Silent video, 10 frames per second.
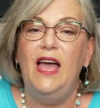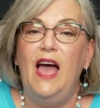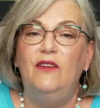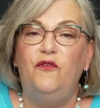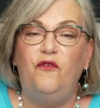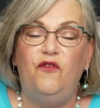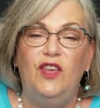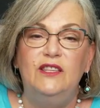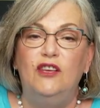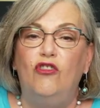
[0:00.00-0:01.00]
and
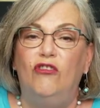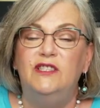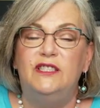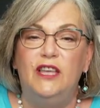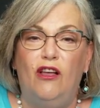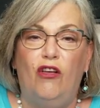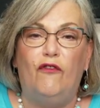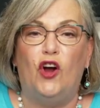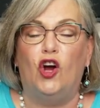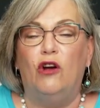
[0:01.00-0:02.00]
physical
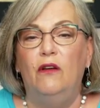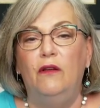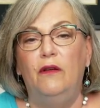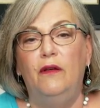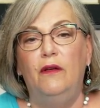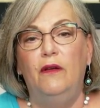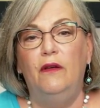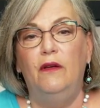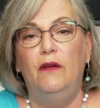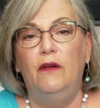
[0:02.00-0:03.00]
silver.
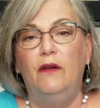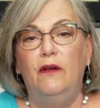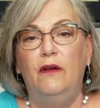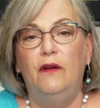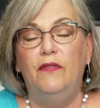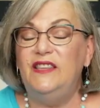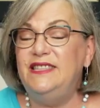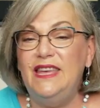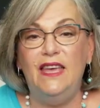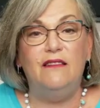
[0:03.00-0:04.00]

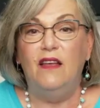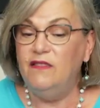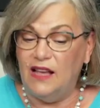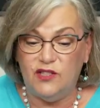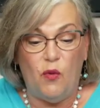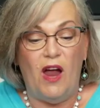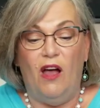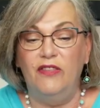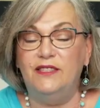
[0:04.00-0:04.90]
That's it. That's why all the